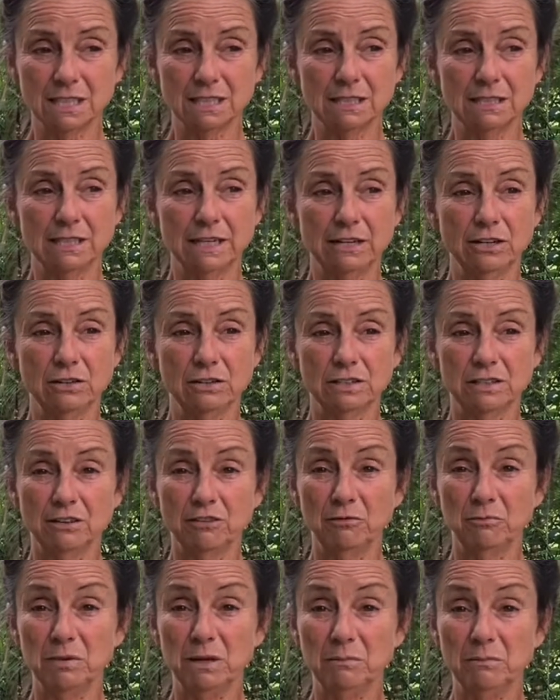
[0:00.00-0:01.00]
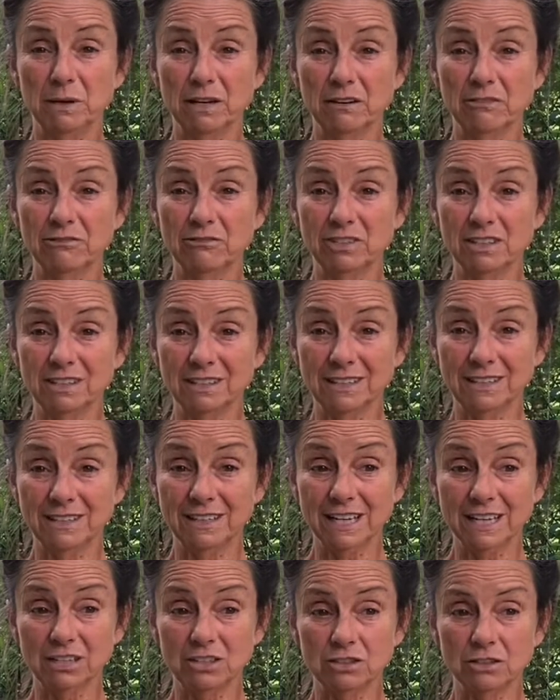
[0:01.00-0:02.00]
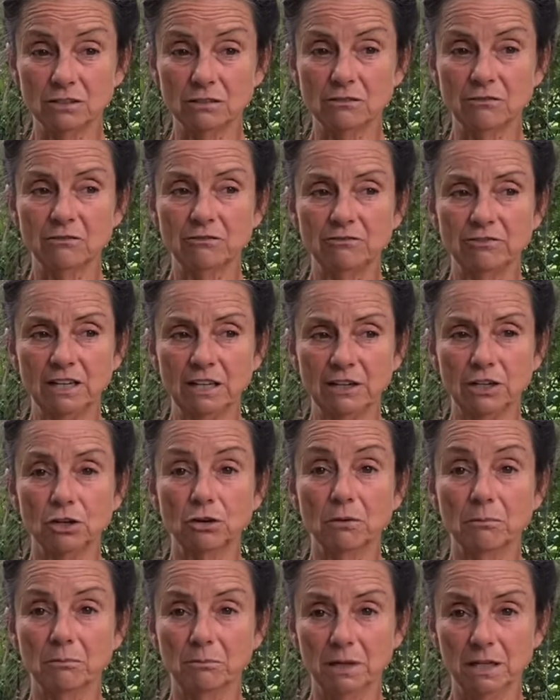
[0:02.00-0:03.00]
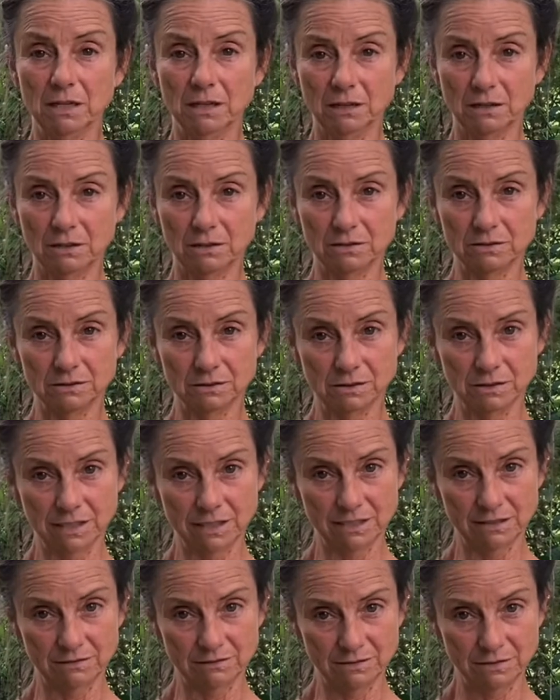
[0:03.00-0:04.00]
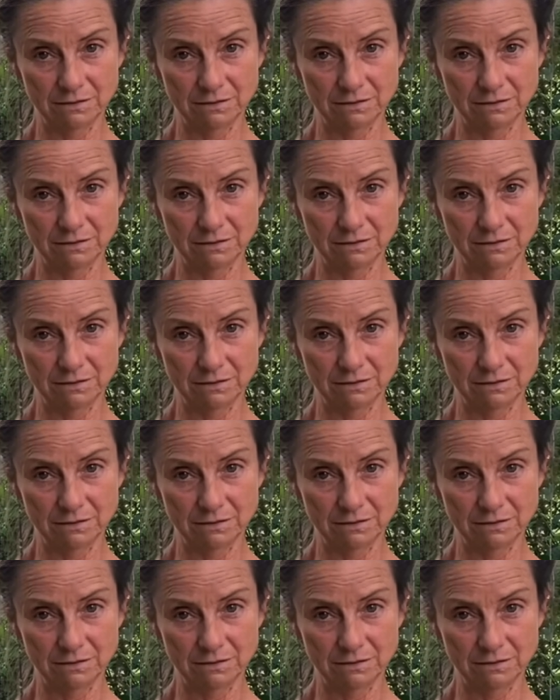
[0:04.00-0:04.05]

letting yourself be barefoot in nature, feeling your butt on the ground